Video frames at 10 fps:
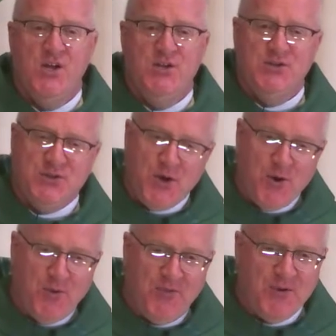
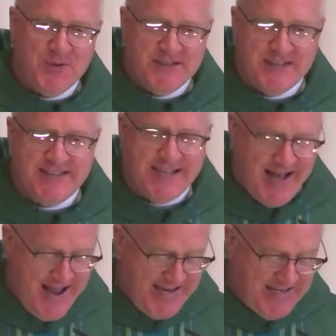So, there was this
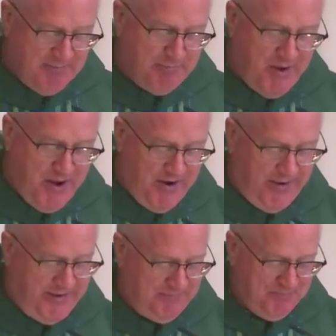guy in a
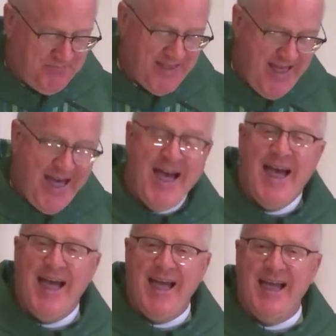bar,
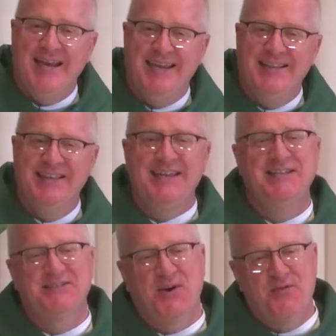and he
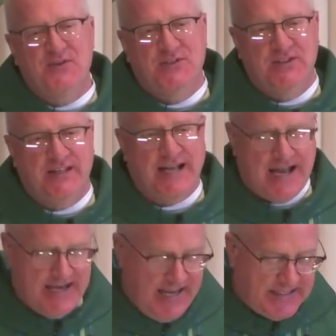leans over to the
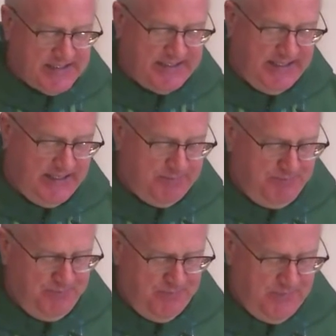guy next to
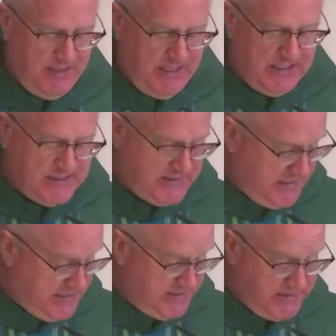him, and he
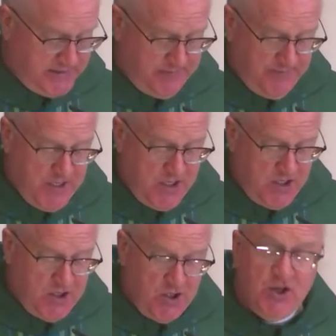says,
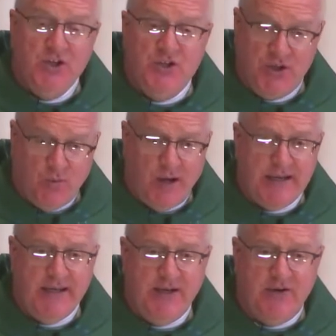"Do you want
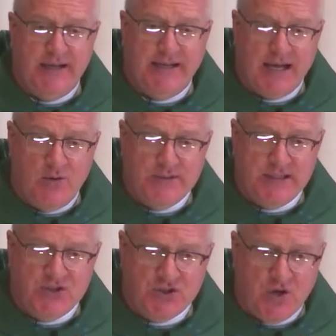to hear an
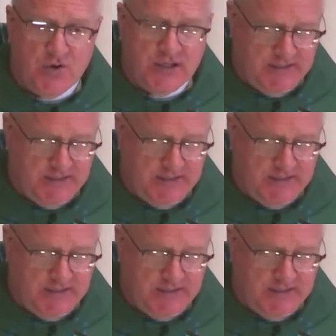accountant joke?"